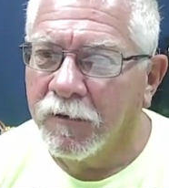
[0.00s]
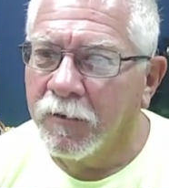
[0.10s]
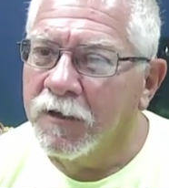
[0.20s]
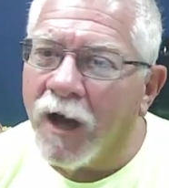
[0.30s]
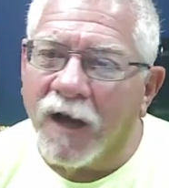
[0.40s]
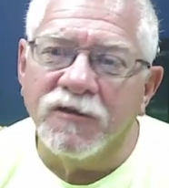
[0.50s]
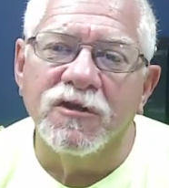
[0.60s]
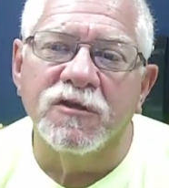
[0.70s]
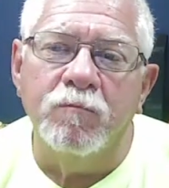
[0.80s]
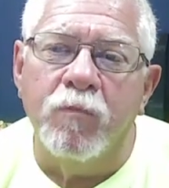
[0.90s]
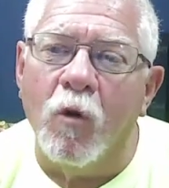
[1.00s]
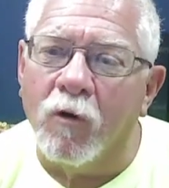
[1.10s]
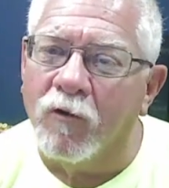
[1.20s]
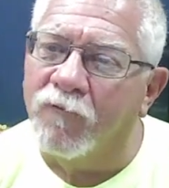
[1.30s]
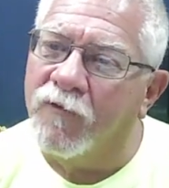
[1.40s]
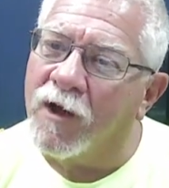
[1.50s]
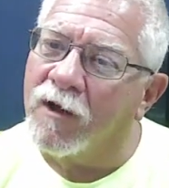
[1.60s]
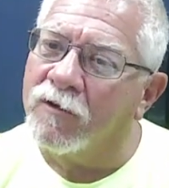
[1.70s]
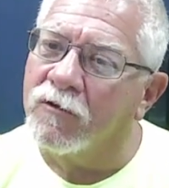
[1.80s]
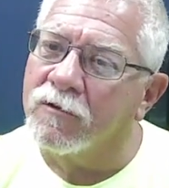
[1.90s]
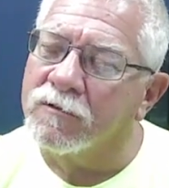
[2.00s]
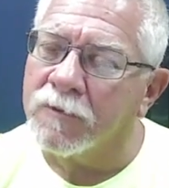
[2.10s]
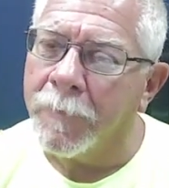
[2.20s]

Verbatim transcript: Not just moral failures,